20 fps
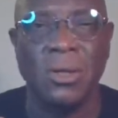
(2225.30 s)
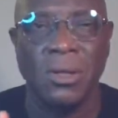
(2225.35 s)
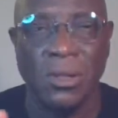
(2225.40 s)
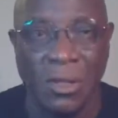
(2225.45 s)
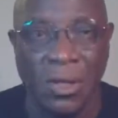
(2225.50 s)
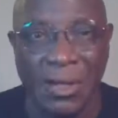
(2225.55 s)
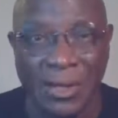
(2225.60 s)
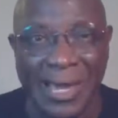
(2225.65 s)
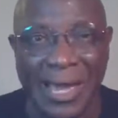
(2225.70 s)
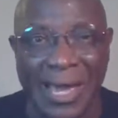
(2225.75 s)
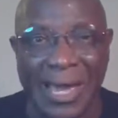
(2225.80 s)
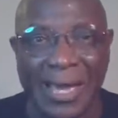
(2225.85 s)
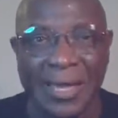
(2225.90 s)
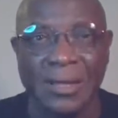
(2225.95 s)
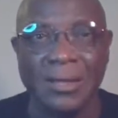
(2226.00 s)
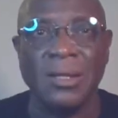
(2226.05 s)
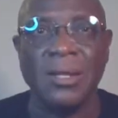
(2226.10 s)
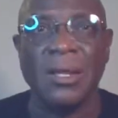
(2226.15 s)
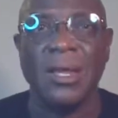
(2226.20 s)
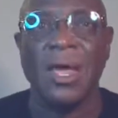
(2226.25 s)
look
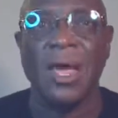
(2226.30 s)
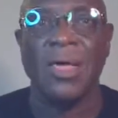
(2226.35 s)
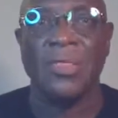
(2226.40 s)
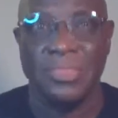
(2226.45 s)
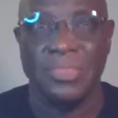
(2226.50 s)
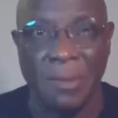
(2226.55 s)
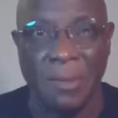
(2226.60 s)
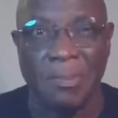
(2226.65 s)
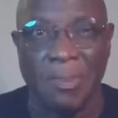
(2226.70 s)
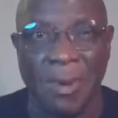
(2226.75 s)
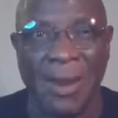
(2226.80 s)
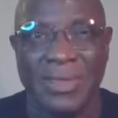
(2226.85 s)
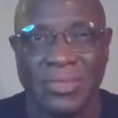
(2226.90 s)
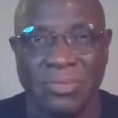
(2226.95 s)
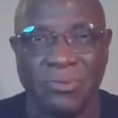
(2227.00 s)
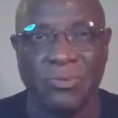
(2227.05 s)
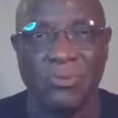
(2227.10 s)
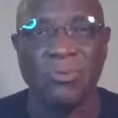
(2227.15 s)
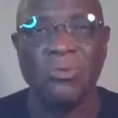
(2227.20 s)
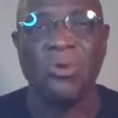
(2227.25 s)
at the
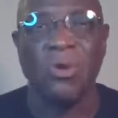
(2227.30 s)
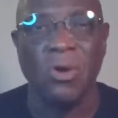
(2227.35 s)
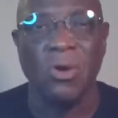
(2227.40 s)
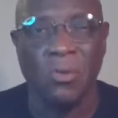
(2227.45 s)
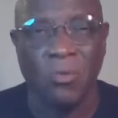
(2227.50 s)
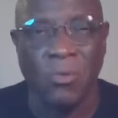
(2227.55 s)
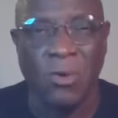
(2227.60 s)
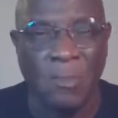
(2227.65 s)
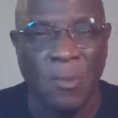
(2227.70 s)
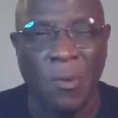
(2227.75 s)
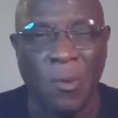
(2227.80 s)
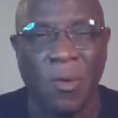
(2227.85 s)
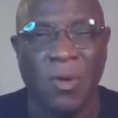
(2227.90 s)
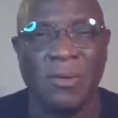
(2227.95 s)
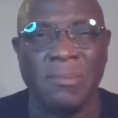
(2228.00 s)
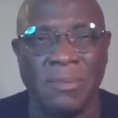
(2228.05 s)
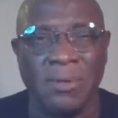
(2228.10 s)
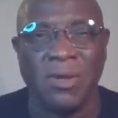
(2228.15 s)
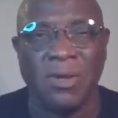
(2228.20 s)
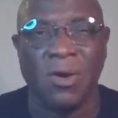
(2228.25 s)
breakthrough
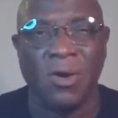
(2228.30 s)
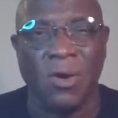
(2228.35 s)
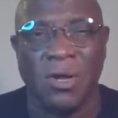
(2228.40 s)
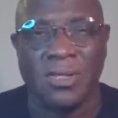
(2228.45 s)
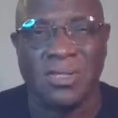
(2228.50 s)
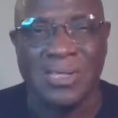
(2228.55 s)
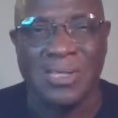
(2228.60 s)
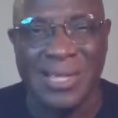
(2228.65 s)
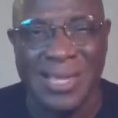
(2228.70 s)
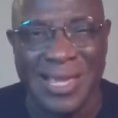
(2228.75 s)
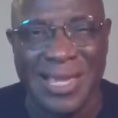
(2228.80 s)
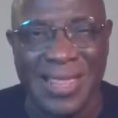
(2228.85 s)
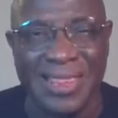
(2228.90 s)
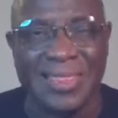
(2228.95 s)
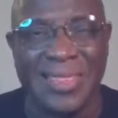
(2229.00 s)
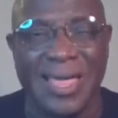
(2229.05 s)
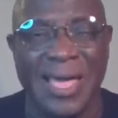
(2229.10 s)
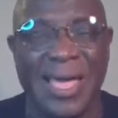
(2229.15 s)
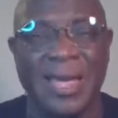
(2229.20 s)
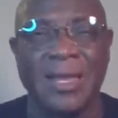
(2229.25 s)
report, because
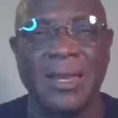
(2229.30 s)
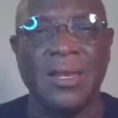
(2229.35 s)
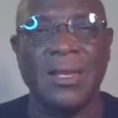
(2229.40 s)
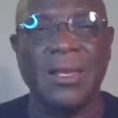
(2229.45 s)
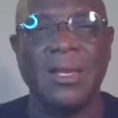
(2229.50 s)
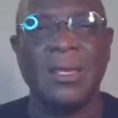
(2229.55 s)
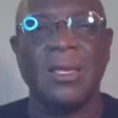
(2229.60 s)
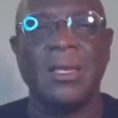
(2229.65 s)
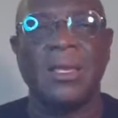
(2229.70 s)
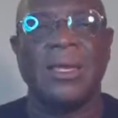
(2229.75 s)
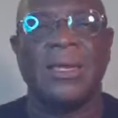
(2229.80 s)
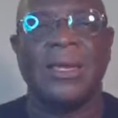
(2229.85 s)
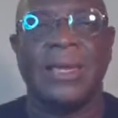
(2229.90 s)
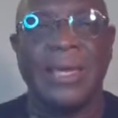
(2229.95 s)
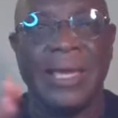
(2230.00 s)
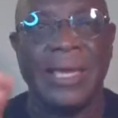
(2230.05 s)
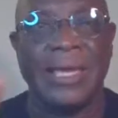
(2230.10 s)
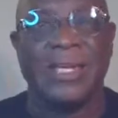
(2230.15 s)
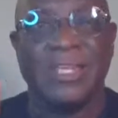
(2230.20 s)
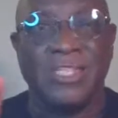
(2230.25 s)
in that
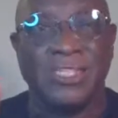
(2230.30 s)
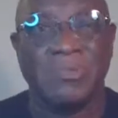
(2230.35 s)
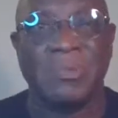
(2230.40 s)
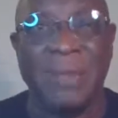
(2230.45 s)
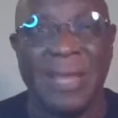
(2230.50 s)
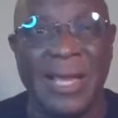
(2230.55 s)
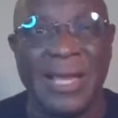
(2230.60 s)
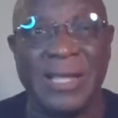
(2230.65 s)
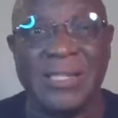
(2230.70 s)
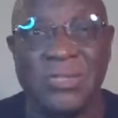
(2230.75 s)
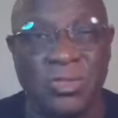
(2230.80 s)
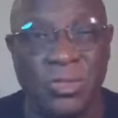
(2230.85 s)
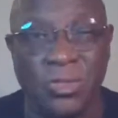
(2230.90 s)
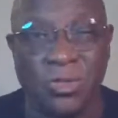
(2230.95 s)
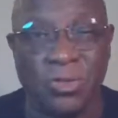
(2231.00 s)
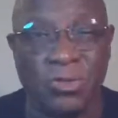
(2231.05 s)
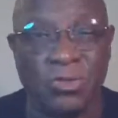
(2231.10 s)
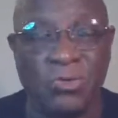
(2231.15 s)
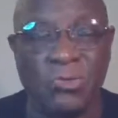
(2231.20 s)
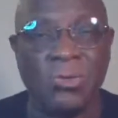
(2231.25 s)
it explains to
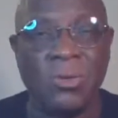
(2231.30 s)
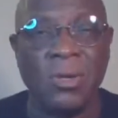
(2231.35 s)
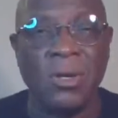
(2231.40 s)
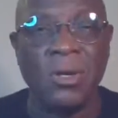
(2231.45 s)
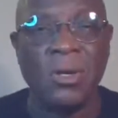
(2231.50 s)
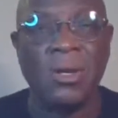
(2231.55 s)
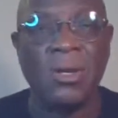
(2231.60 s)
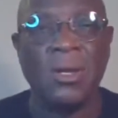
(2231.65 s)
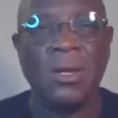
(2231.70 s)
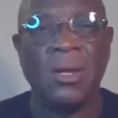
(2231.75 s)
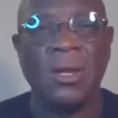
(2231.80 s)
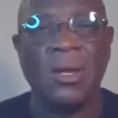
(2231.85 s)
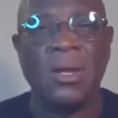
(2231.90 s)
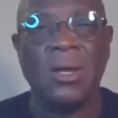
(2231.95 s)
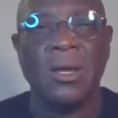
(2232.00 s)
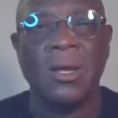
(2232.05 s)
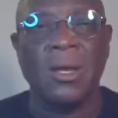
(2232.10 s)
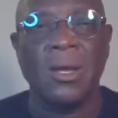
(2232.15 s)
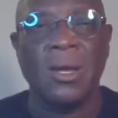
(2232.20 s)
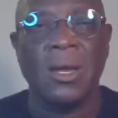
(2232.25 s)
you
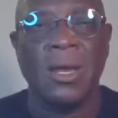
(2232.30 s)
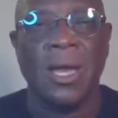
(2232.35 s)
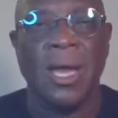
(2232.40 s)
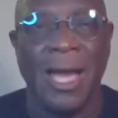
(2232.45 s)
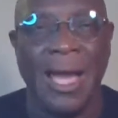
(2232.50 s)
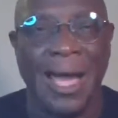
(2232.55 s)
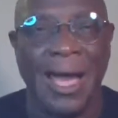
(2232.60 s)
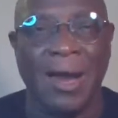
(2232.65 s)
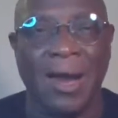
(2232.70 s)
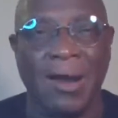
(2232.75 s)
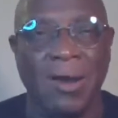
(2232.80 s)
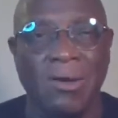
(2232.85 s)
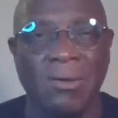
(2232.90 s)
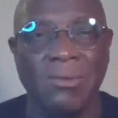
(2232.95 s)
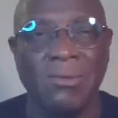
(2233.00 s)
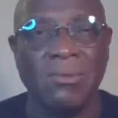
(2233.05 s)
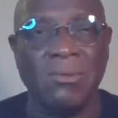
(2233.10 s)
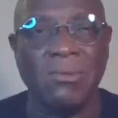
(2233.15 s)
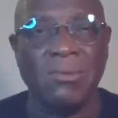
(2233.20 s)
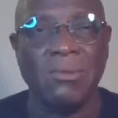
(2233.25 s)

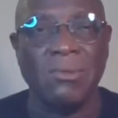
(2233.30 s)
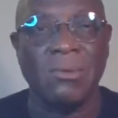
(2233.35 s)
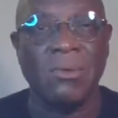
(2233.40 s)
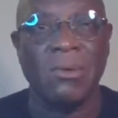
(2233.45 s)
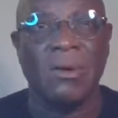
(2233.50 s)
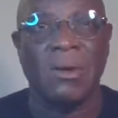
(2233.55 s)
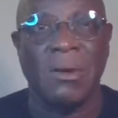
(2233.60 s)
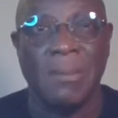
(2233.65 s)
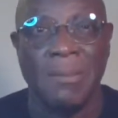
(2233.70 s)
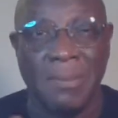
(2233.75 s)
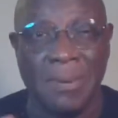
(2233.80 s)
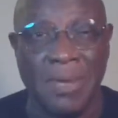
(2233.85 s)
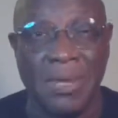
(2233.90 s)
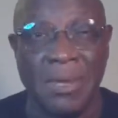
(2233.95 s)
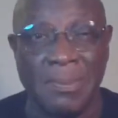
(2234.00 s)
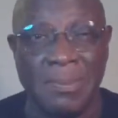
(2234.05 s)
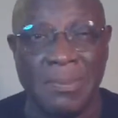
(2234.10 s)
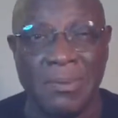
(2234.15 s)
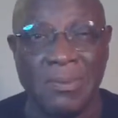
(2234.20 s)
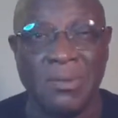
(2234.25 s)
how
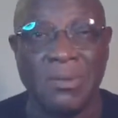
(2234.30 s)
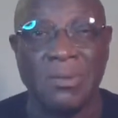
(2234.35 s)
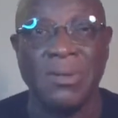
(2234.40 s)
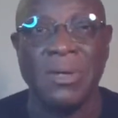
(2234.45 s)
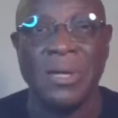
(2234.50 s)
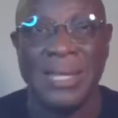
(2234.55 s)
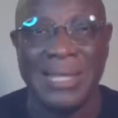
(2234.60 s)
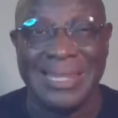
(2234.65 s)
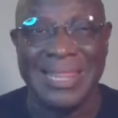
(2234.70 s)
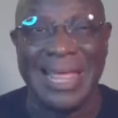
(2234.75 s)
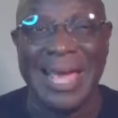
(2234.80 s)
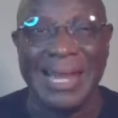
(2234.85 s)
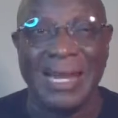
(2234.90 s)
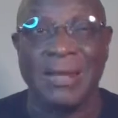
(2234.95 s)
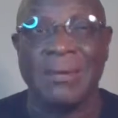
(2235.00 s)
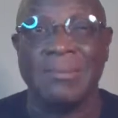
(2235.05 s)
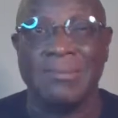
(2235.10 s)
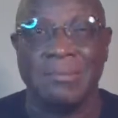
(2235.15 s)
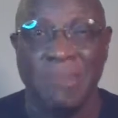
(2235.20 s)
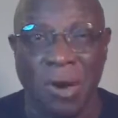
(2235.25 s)
people that
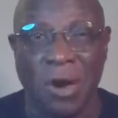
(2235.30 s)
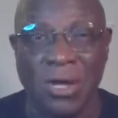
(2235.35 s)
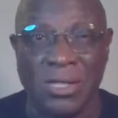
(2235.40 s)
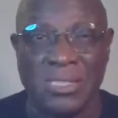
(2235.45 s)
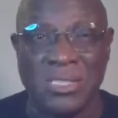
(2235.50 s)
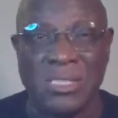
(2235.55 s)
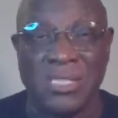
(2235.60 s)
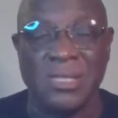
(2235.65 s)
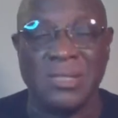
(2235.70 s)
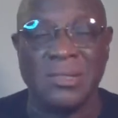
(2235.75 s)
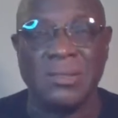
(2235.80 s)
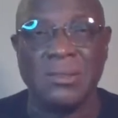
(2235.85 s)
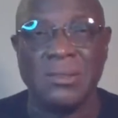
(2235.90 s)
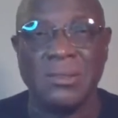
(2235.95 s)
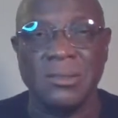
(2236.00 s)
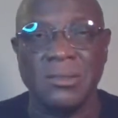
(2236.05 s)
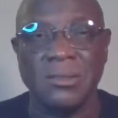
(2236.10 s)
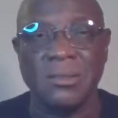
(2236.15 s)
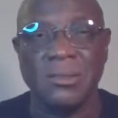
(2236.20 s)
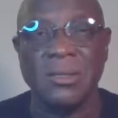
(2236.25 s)
in Boston,
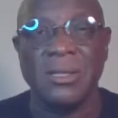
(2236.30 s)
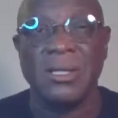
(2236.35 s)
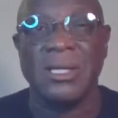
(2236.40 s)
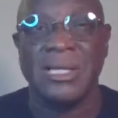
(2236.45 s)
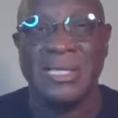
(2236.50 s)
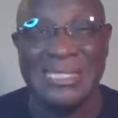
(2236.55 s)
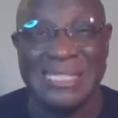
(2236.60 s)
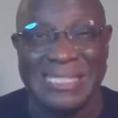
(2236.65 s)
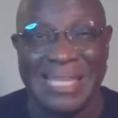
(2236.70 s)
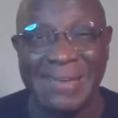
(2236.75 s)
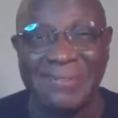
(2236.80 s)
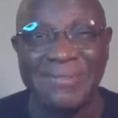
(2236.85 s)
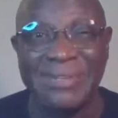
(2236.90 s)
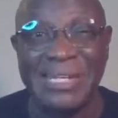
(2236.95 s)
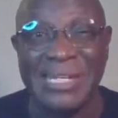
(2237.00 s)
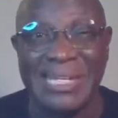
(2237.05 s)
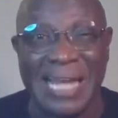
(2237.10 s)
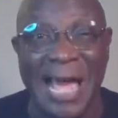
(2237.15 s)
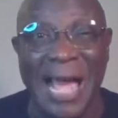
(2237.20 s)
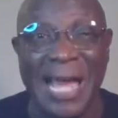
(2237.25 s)

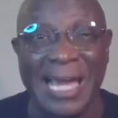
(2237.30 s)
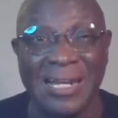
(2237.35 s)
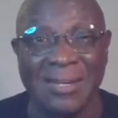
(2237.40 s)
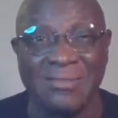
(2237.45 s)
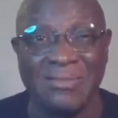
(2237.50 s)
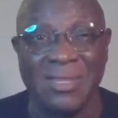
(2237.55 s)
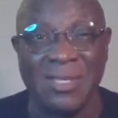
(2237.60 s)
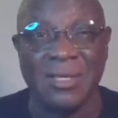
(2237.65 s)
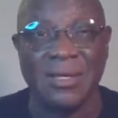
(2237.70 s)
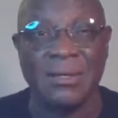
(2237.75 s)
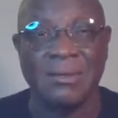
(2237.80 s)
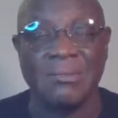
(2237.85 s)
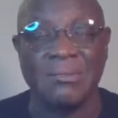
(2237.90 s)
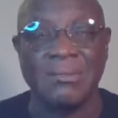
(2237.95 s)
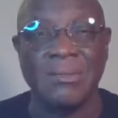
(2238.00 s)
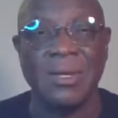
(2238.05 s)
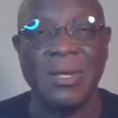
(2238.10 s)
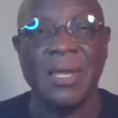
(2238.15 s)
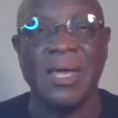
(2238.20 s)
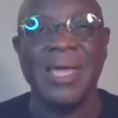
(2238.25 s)
79 of them
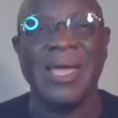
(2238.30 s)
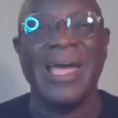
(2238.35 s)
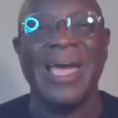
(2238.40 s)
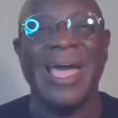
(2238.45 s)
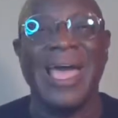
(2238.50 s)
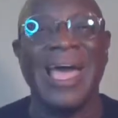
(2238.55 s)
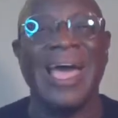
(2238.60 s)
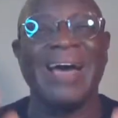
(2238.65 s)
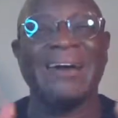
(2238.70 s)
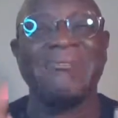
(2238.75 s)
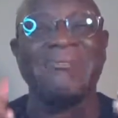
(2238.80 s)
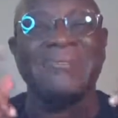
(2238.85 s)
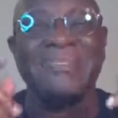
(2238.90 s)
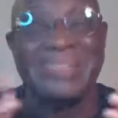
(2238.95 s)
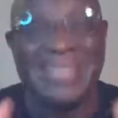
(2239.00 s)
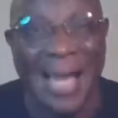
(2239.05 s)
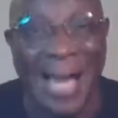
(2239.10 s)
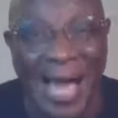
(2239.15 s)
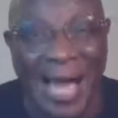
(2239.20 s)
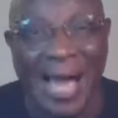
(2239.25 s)

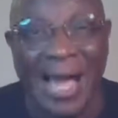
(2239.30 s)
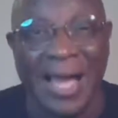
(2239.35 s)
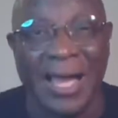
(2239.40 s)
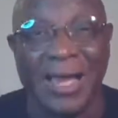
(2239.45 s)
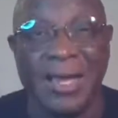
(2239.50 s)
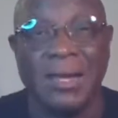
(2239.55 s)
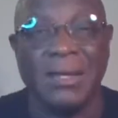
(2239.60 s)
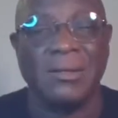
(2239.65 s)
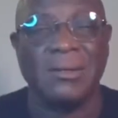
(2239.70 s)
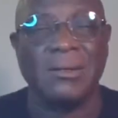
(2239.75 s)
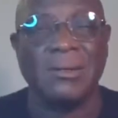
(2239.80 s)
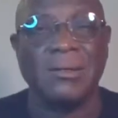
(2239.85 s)
have died